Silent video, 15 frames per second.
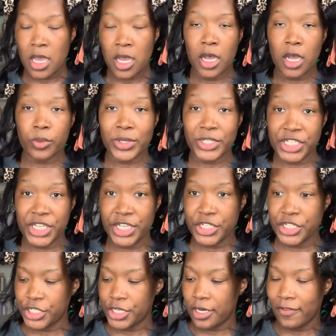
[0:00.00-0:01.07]
um,
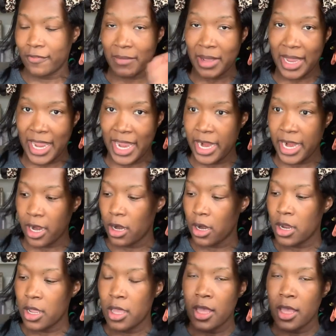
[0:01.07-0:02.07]
retention of my hair